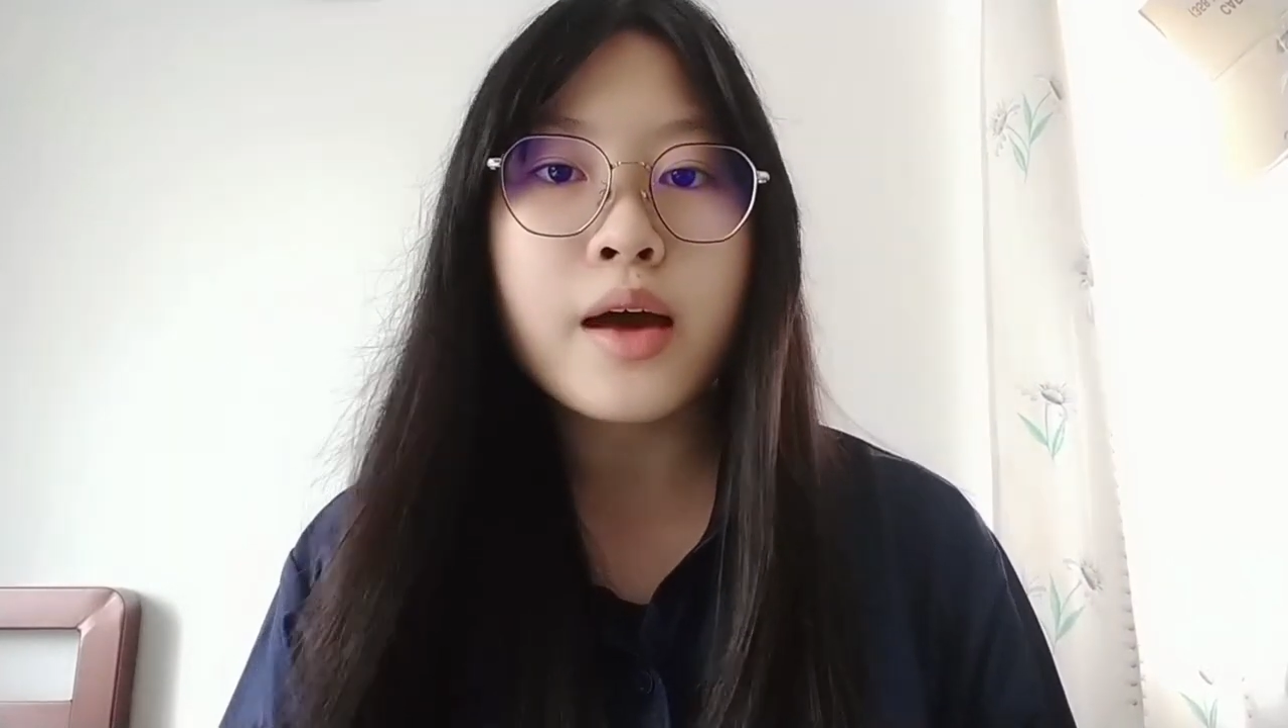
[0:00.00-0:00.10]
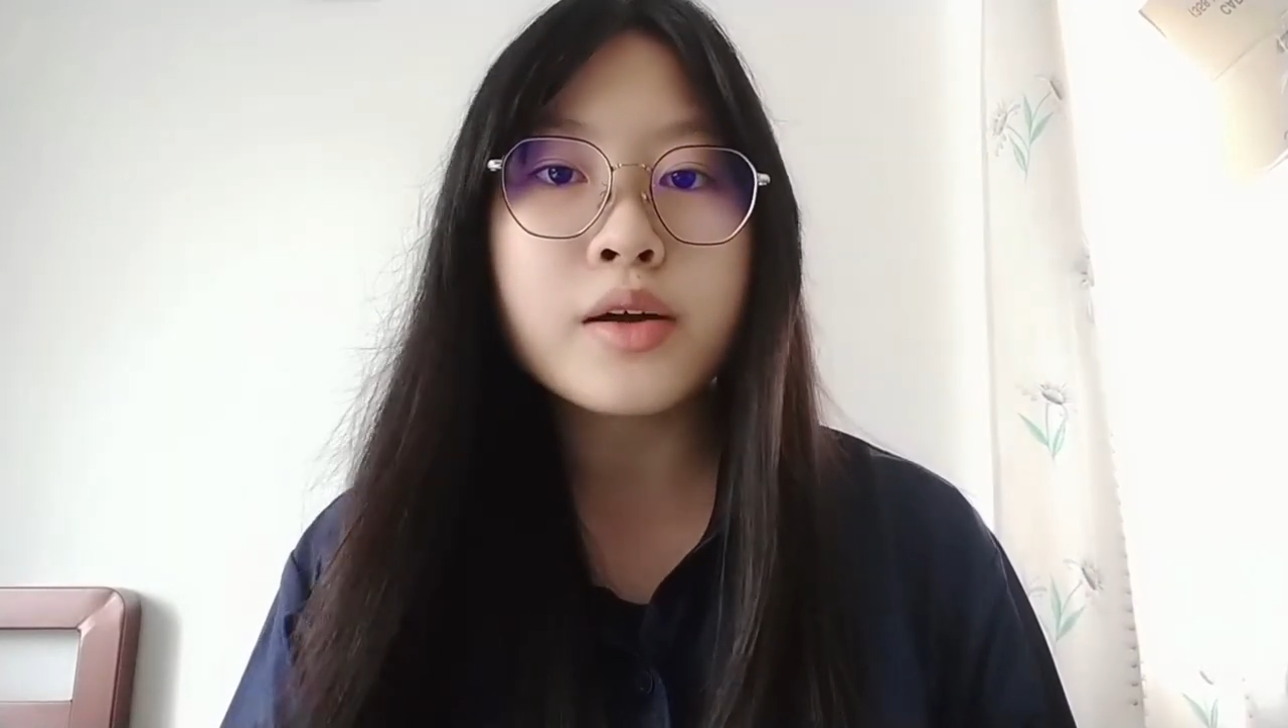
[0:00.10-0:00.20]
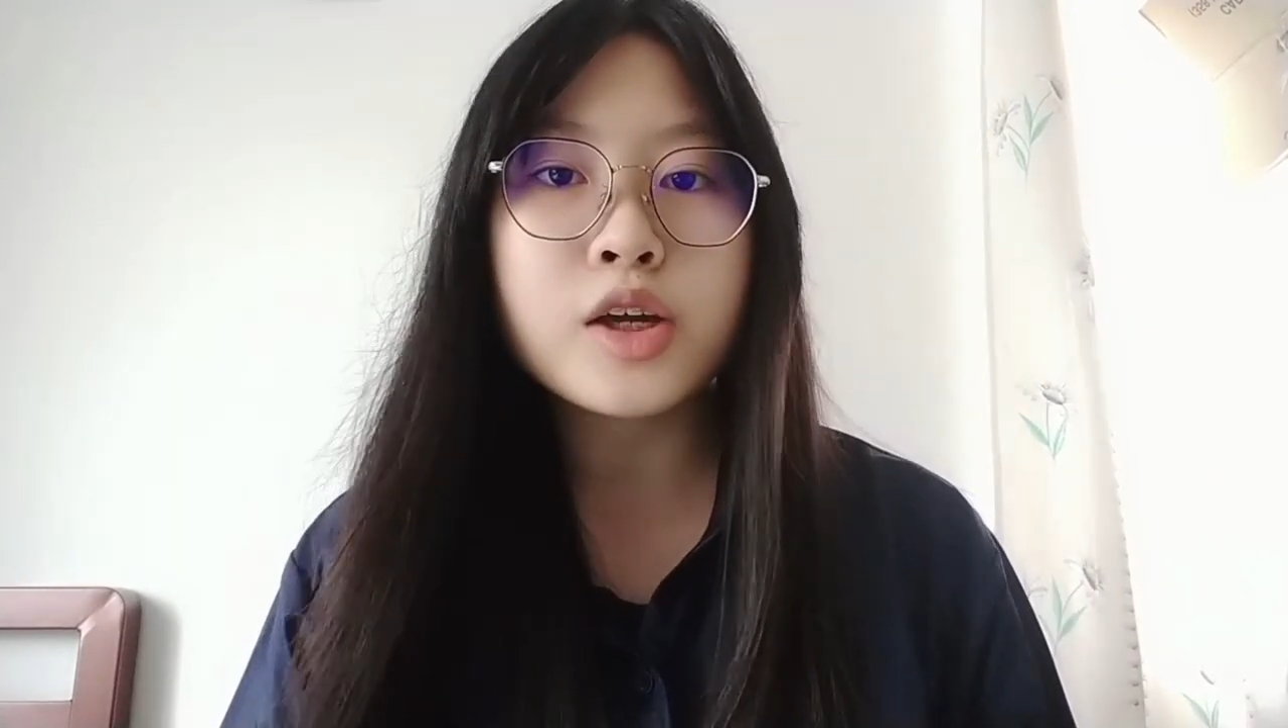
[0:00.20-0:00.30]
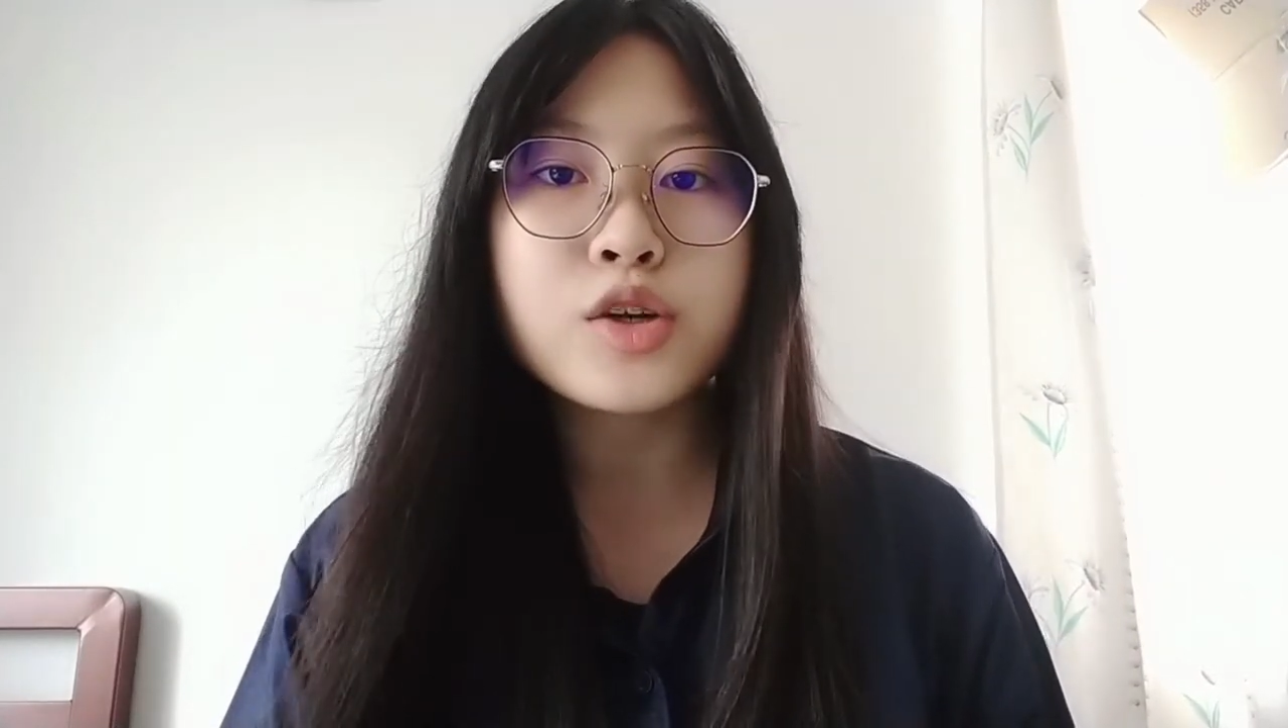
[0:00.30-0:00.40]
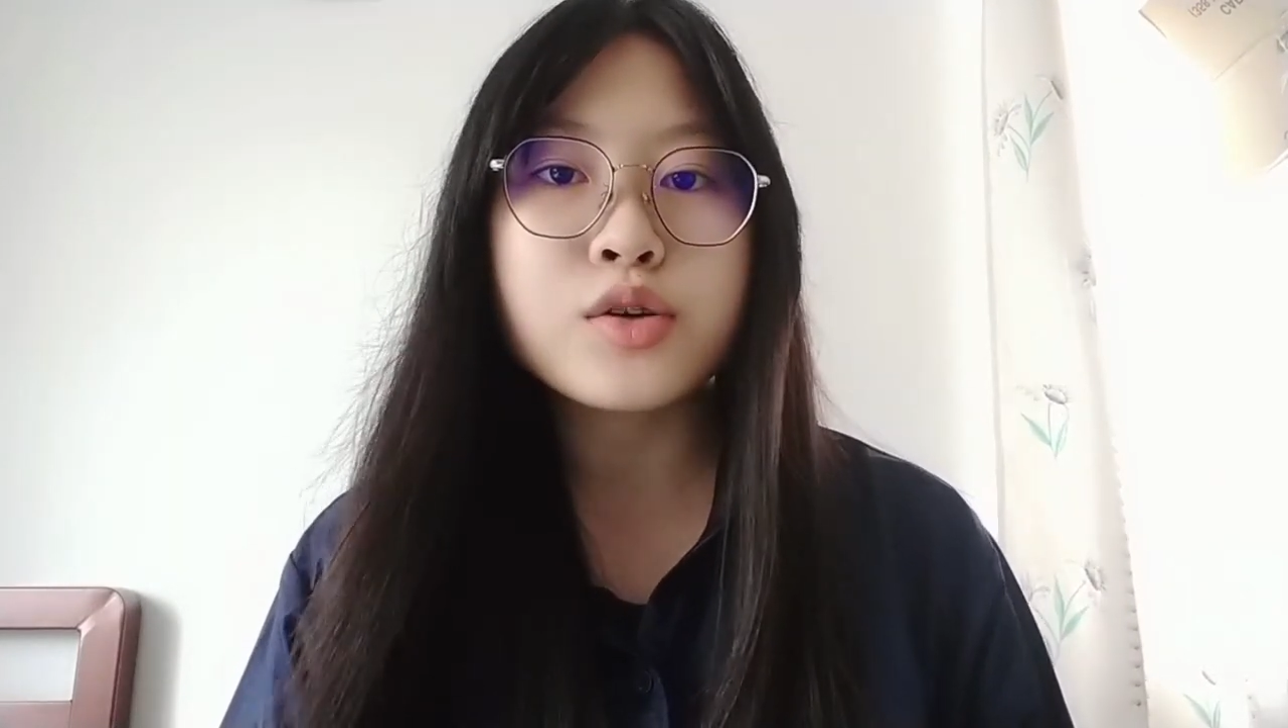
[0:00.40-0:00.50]

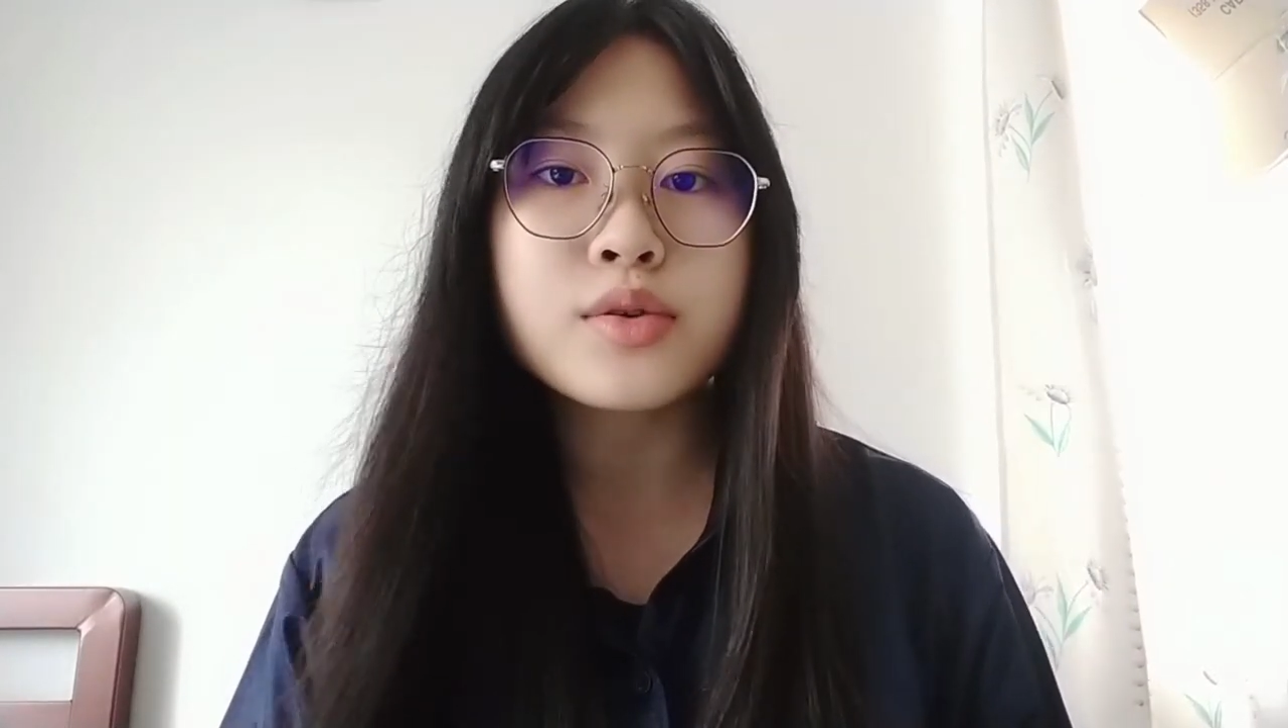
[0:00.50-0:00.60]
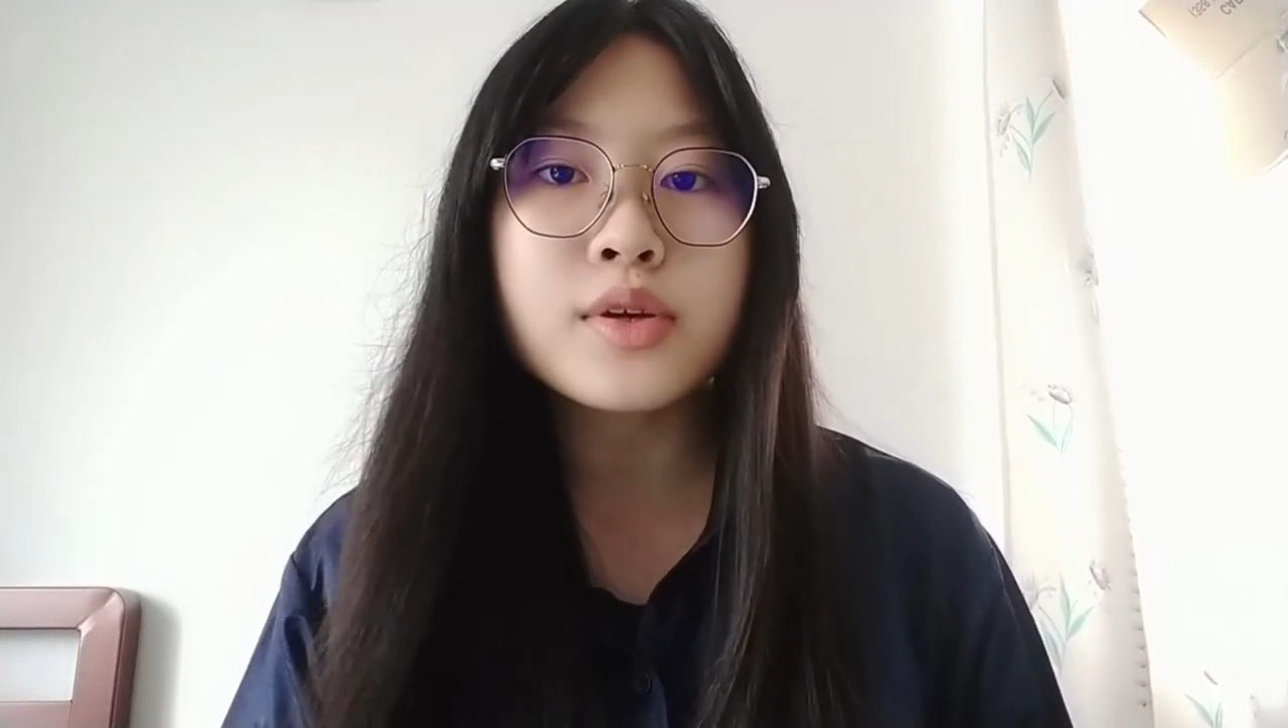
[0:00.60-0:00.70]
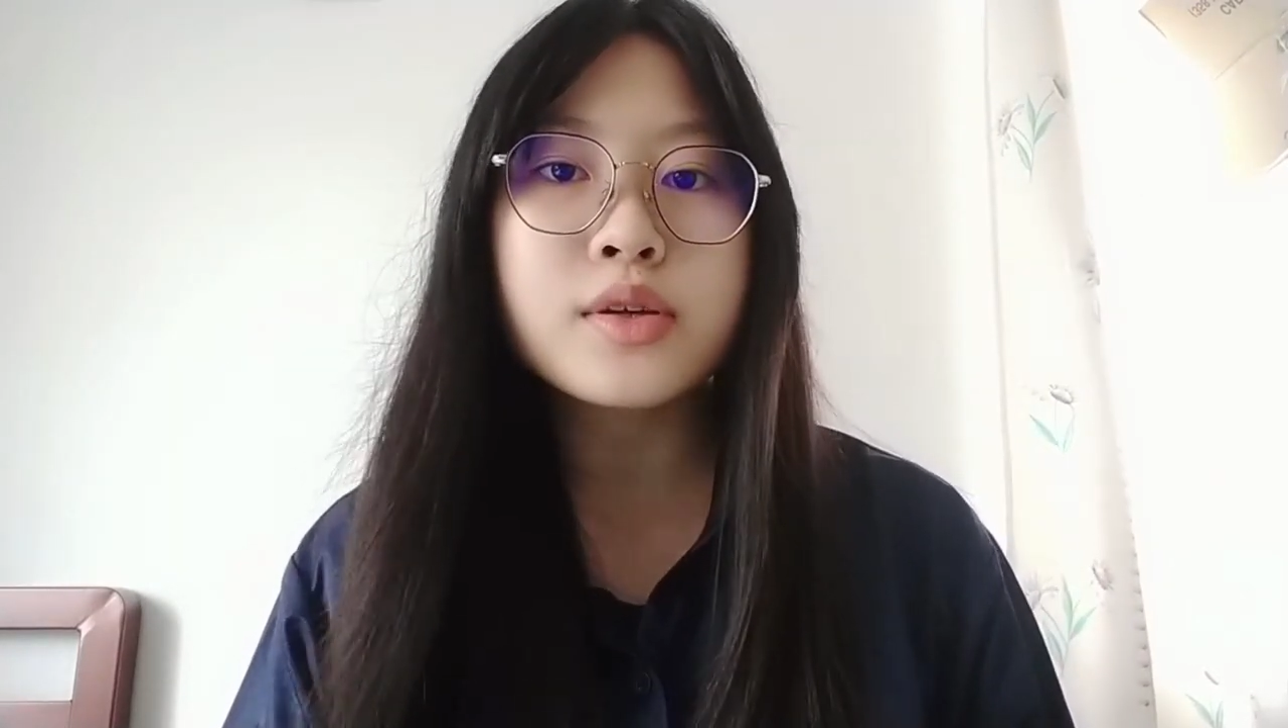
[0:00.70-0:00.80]
health issues